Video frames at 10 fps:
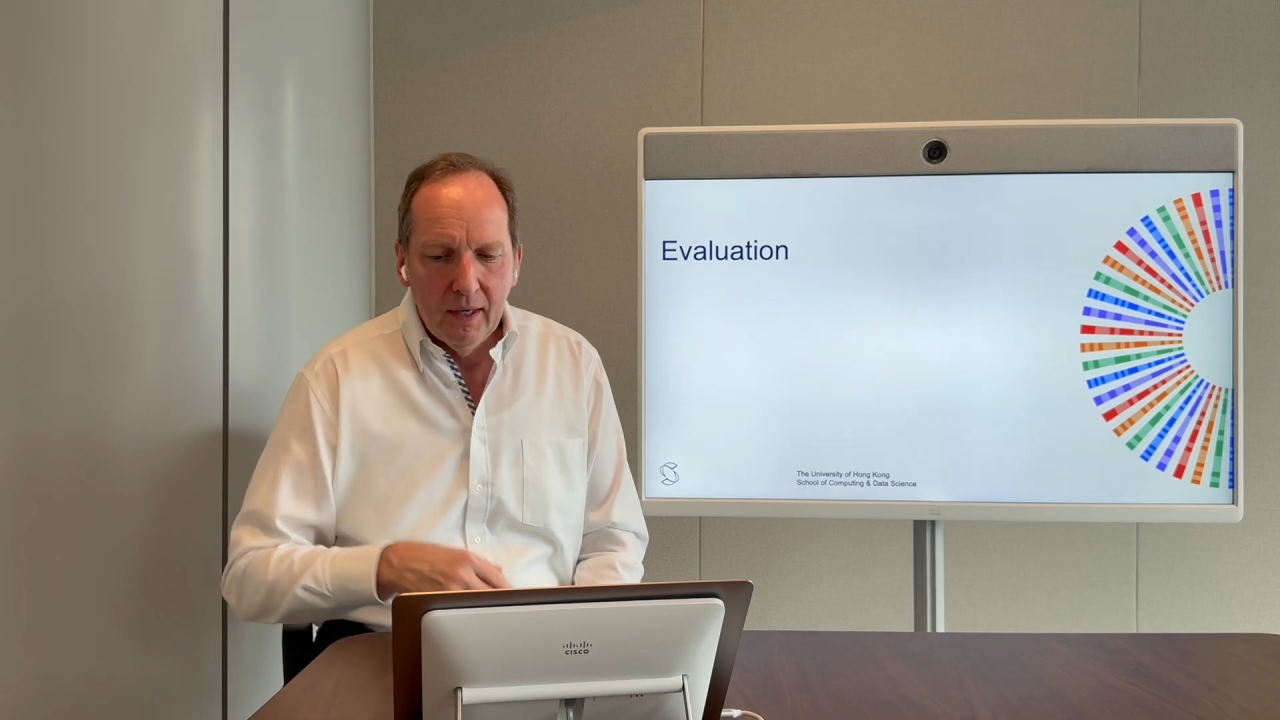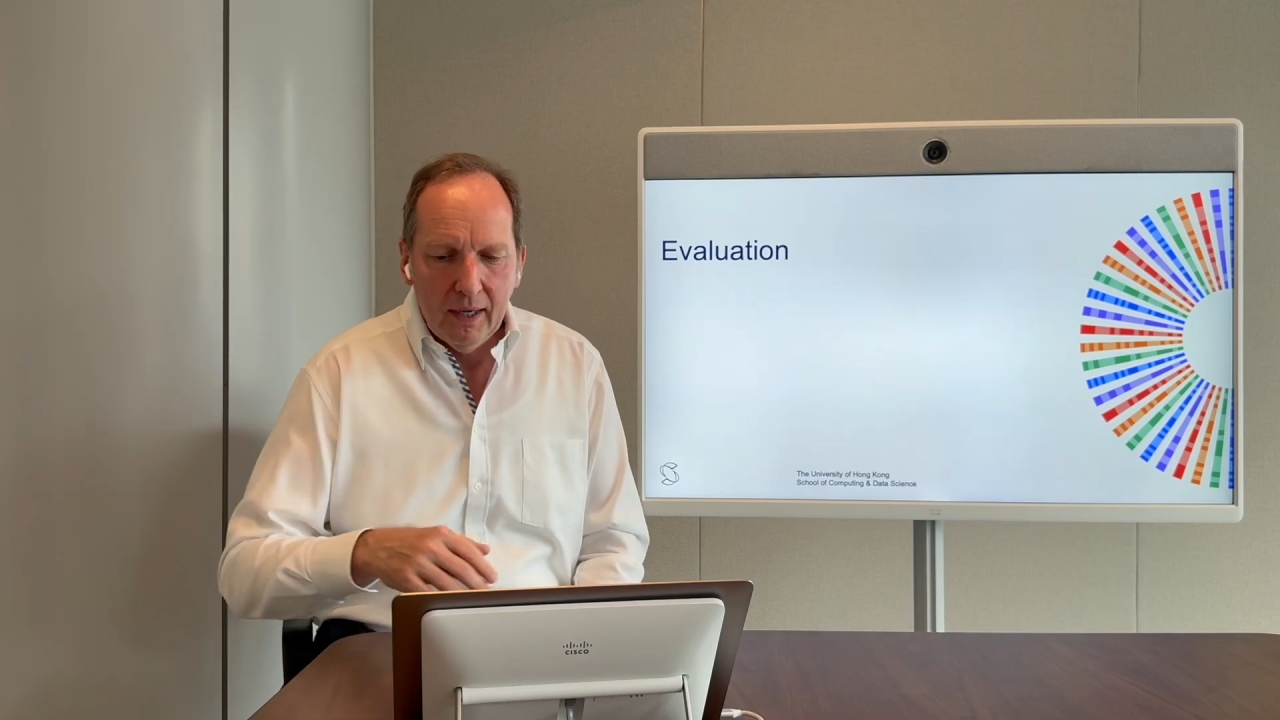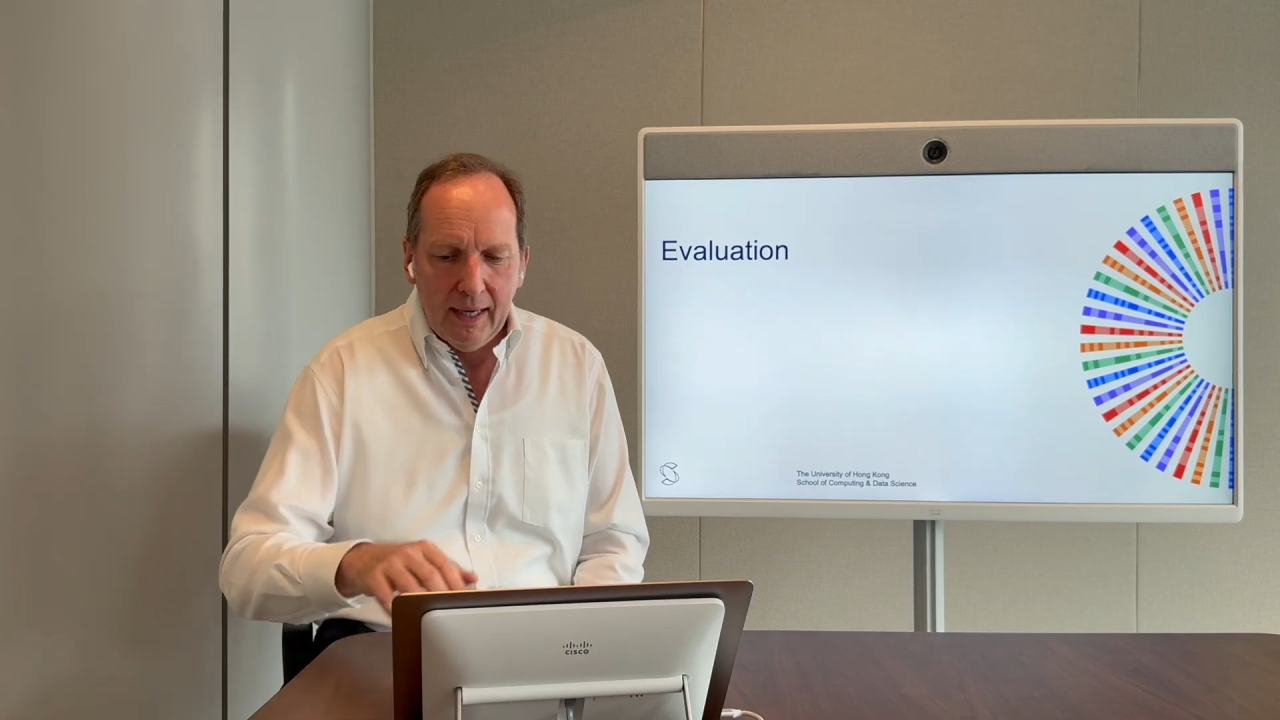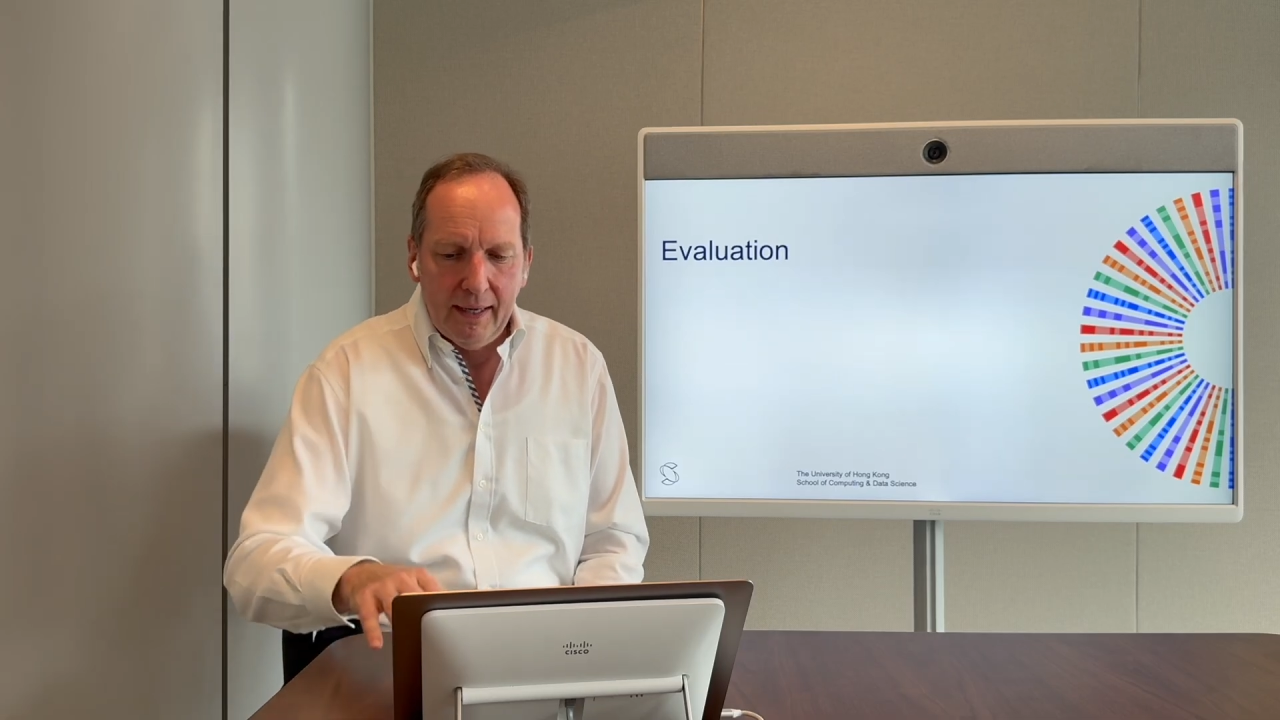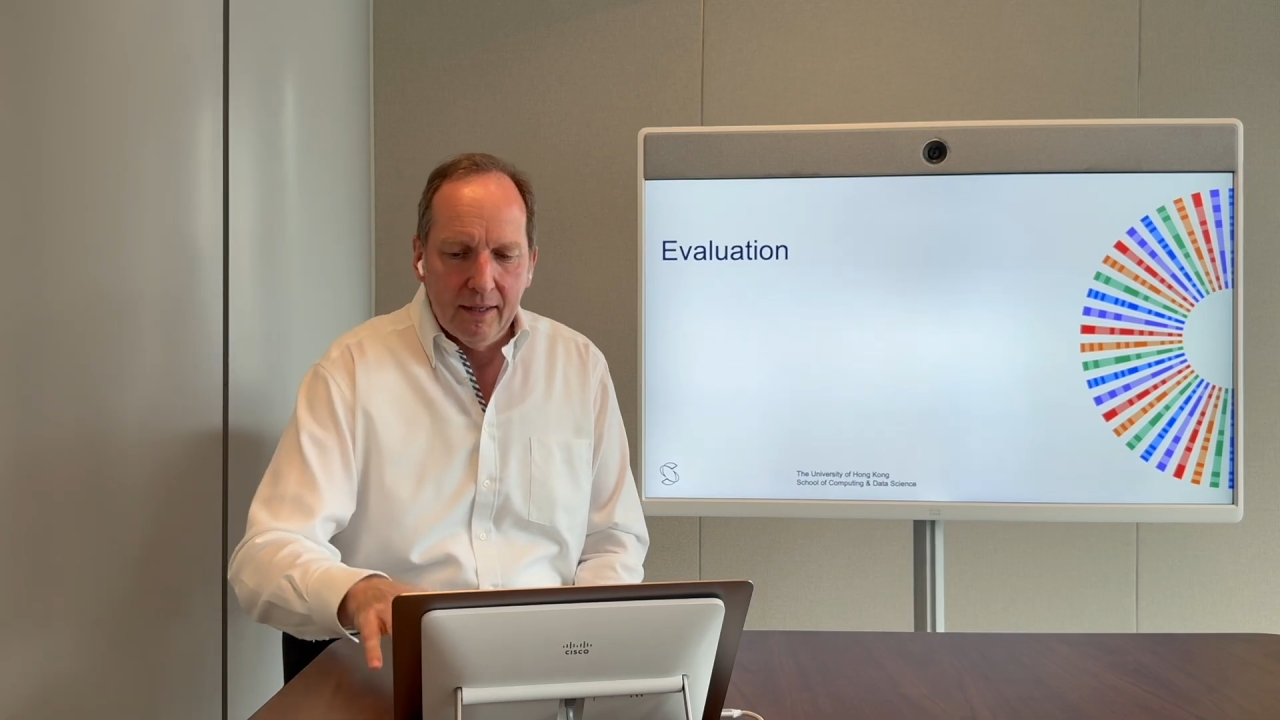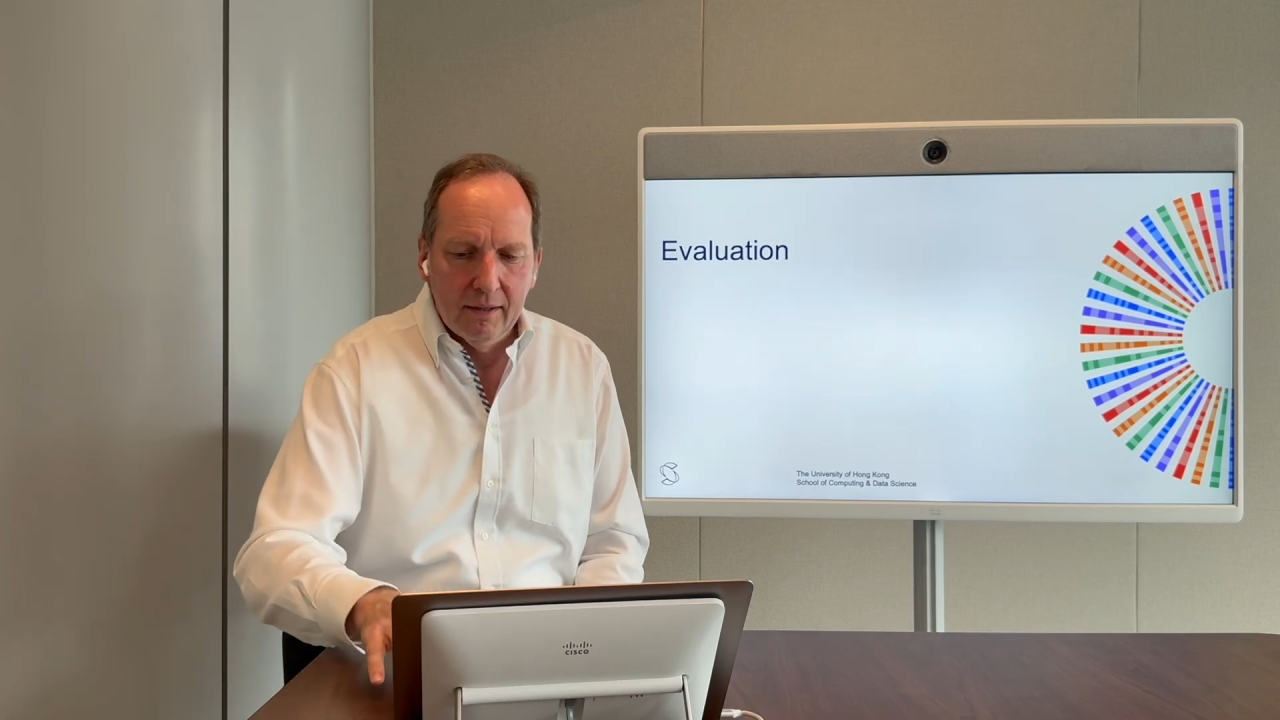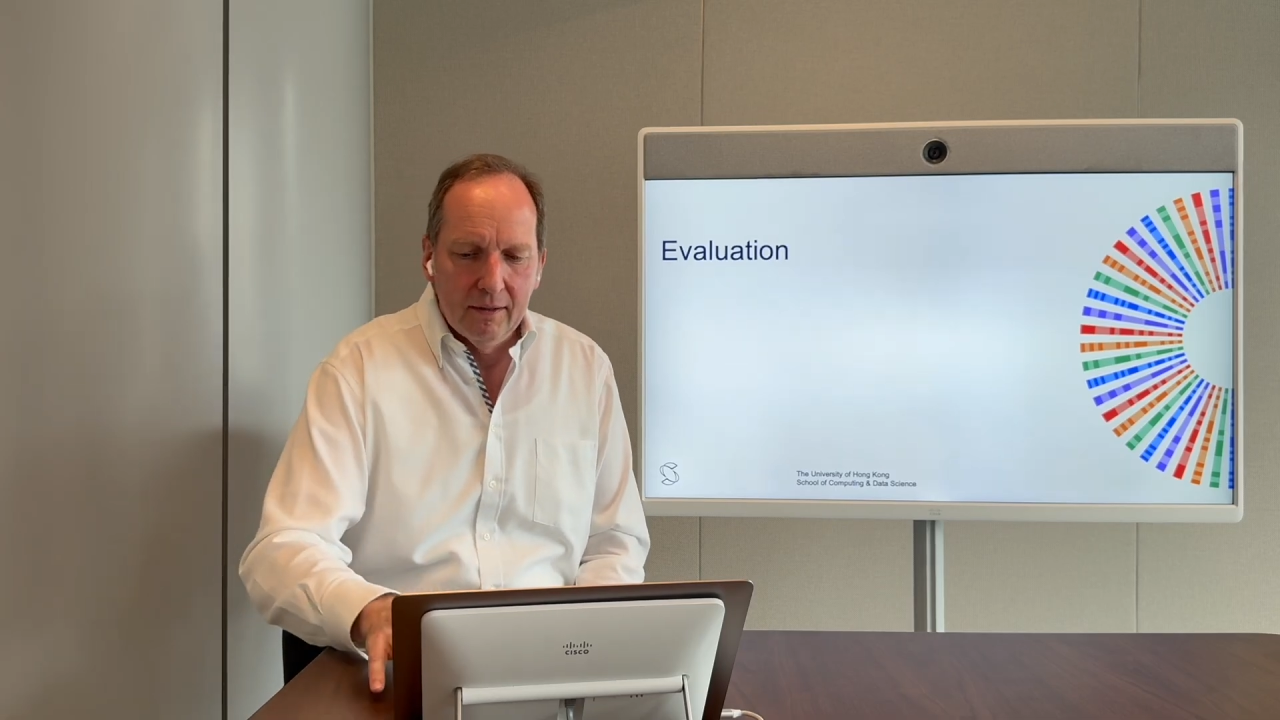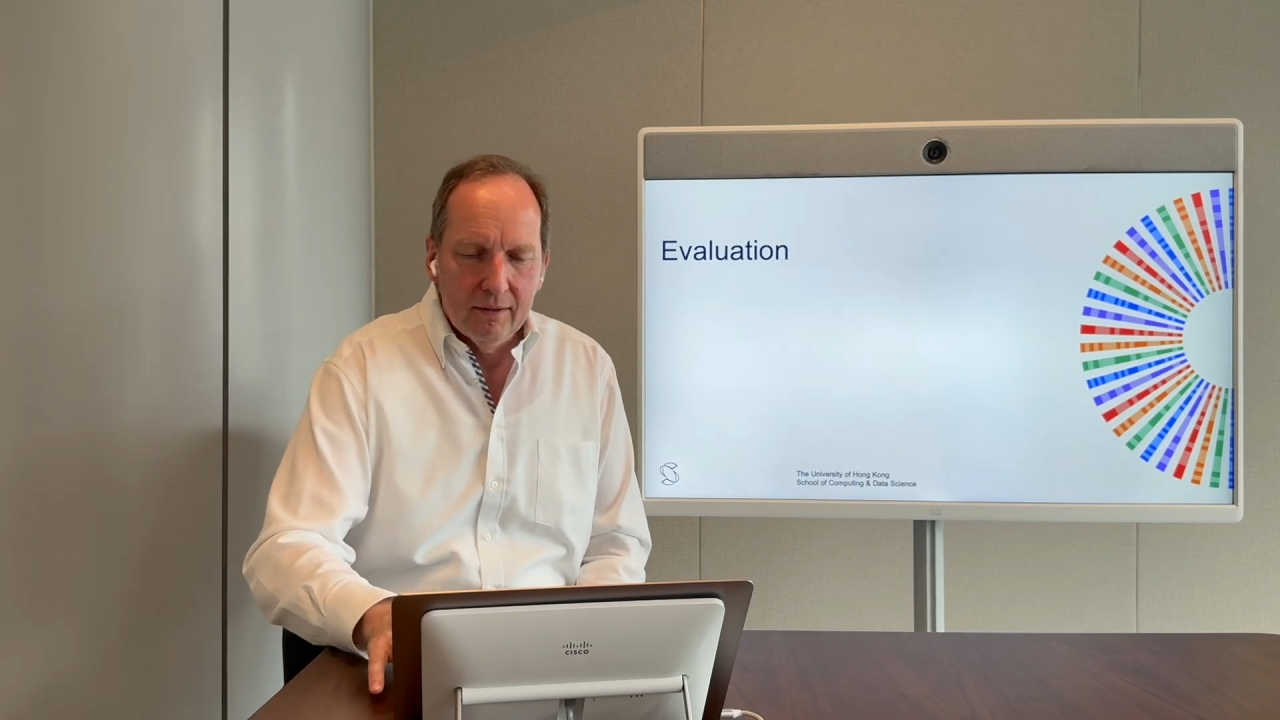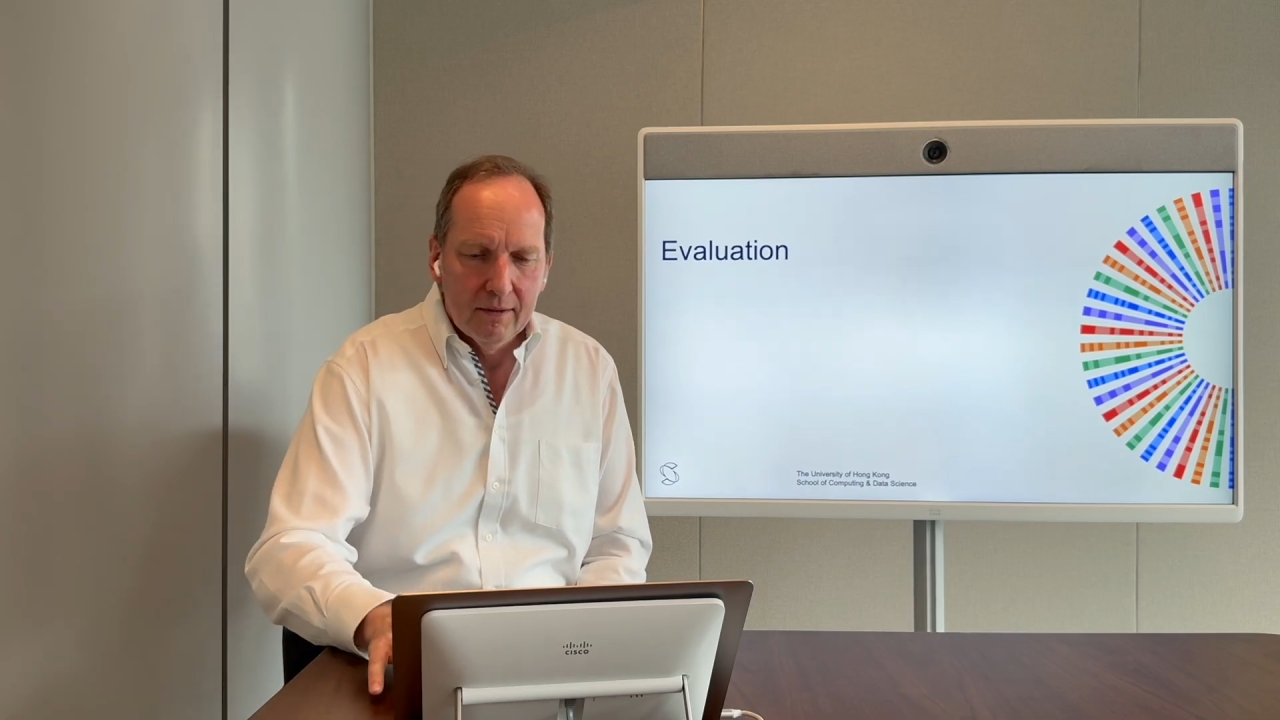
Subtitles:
And